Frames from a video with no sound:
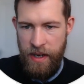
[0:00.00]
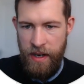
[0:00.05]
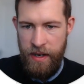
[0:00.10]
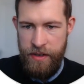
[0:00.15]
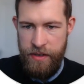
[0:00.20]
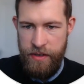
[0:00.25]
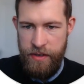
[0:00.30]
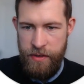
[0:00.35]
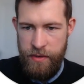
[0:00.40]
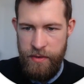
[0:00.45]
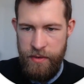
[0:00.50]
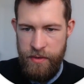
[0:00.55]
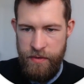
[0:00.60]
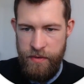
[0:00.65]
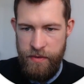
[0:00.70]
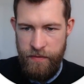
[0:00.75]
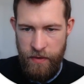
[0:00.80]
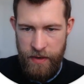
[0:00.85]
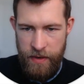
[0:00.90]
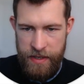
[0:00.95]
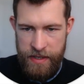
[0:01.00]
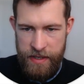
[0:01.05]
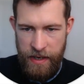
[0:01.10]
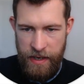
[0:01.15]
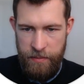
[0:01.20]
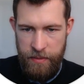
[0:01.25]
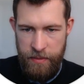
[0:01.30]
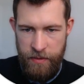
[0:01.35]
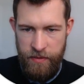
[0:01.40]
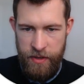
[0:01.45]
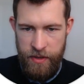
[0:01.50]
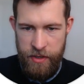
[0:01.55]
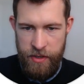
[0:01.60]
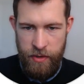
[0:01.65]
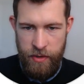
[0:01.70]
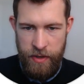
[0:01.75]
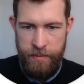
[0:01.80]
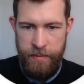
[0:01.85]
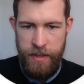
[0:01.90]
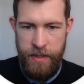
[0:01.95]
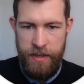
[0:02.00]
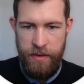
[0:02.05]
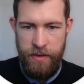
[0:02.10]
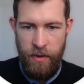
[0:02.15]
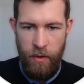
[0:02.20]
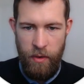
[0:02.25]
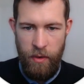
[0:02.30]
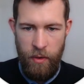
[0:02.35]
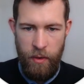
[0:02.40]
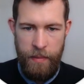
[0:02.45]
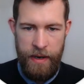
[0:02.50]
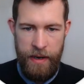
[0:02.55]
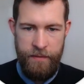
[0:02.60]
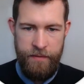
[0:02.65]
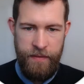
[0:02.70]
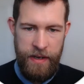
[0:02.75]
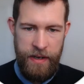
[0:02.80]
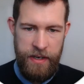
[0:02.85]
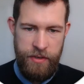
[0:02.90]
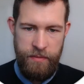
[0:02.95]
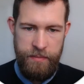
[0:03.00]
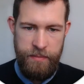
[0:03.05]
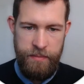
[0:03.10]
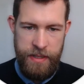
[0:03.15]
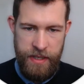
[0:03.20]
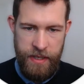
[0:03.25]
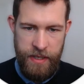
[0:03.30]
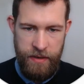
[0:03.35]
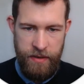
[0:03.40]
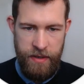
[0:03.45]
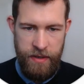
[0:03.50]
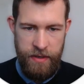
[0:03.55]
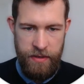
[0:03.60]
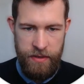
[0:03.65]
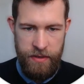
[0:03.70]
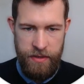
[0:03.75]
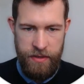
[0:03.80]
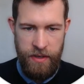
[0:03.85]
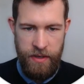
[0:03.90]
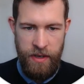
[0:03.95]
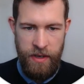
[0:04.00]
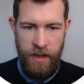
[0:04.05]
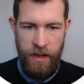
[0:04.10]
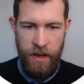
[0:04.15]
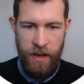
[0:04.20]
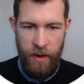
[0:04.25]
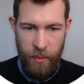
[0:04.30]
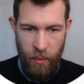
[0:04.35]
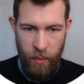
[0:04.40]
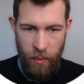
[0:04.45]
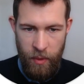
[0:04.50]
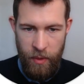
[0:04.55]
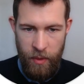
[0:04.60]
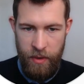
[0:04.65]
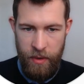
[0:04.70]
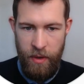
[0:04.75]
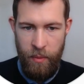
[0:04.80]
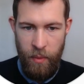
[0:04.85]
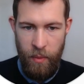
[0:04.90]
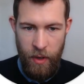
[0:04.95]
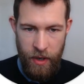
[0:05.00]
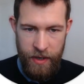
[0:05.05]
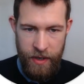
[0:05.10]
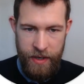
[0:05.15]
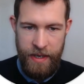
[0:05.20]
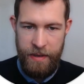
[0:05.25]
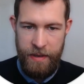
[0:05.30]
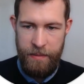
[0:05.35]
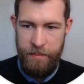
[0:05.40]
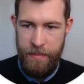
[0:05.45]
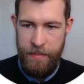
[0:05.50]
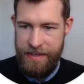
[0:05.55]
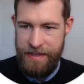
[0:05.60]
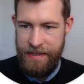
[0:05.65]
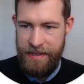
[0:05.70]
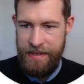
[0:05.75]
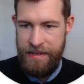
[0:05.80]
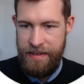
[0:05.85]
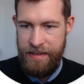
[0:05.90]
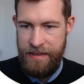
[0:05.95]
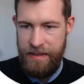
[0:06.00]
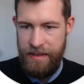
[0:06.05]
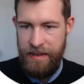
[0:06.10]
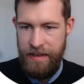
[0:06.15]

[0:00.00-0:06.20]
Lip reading: and used, for example, for the treatment or manufacture of materials and working pieces.